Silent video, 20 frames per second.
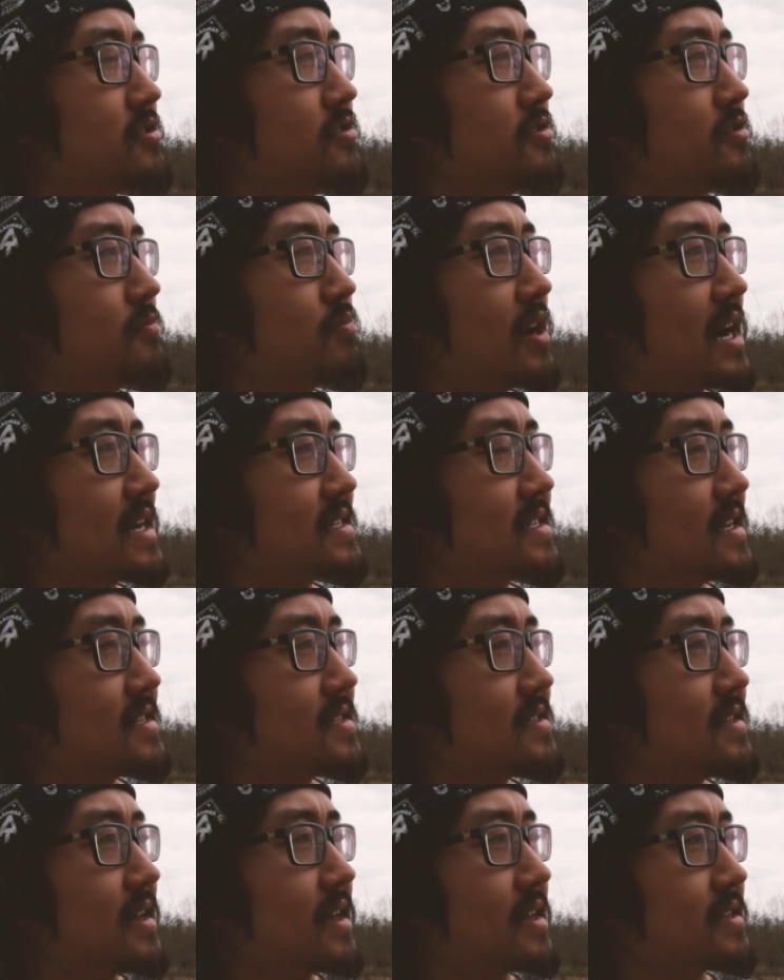to
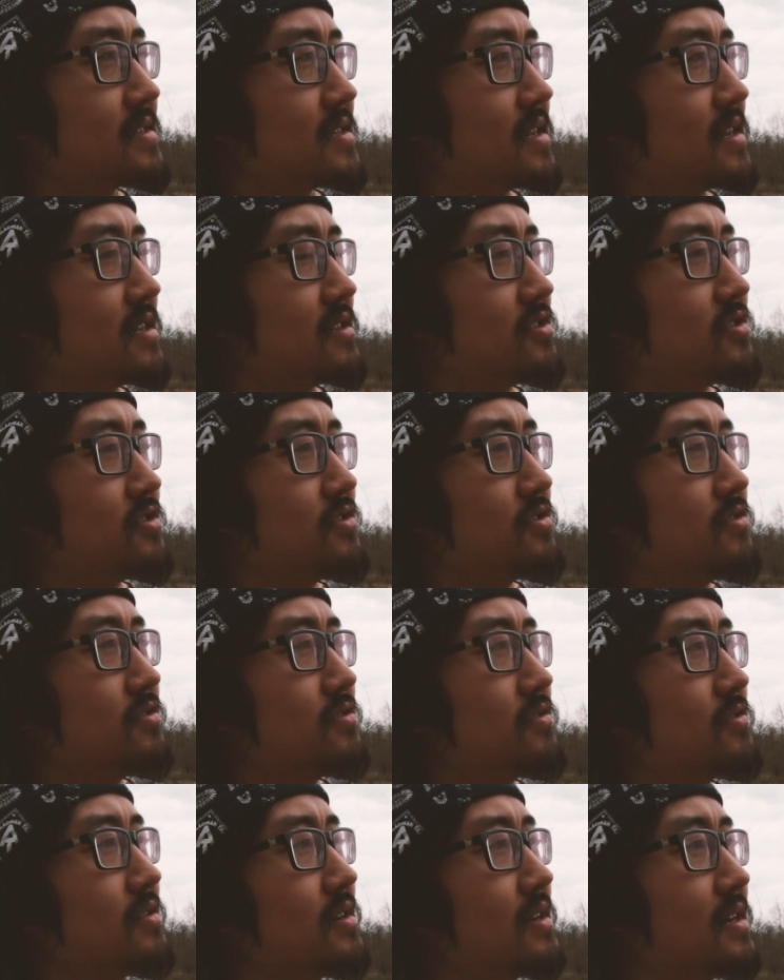process things and
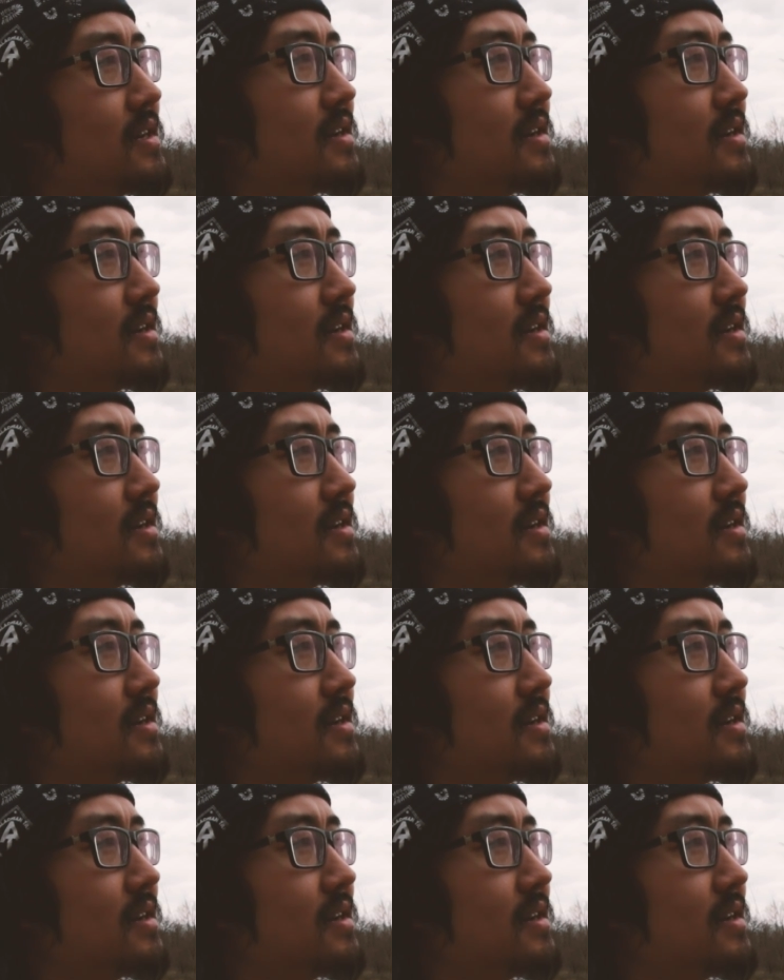to